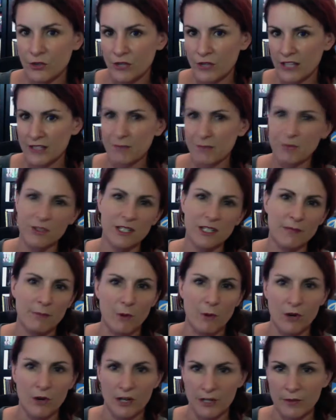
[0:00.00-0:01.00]
That's pretty
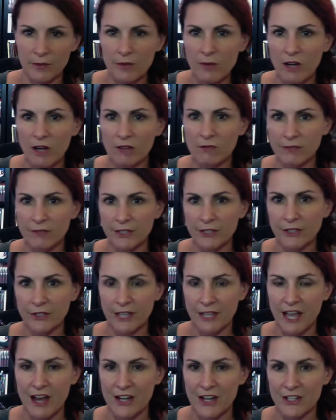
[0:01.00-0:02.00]
boring. We want real
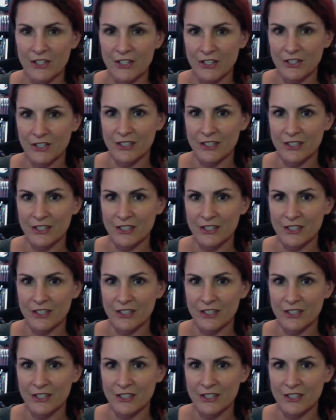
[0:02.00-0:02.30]
characters